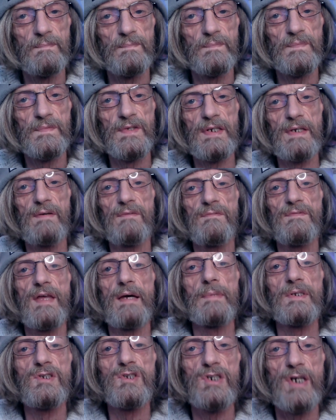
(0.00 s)
to give them
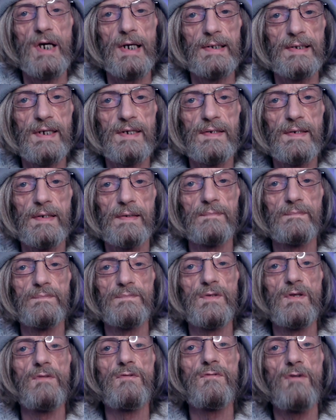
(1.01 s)
a chance
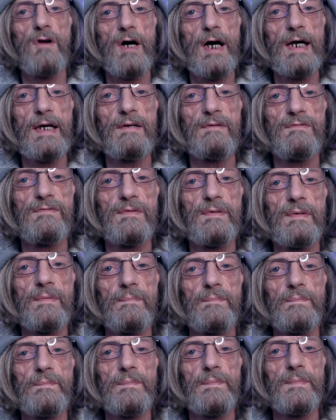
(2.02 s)
to thrive,
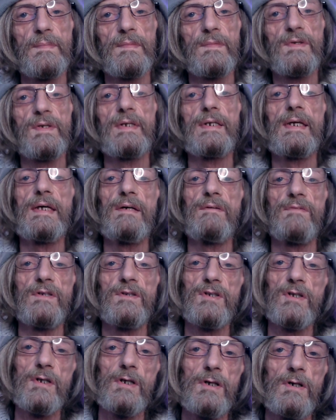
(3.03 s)
to live and
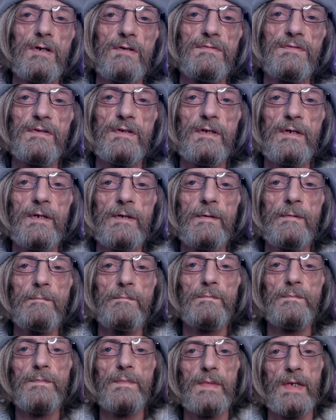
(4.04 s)
to love,
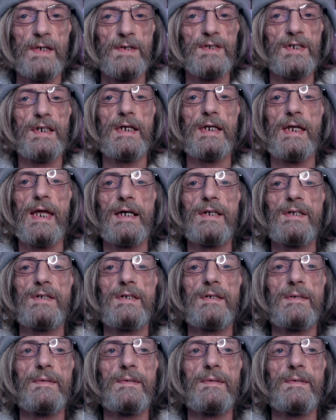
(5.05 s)
and to connect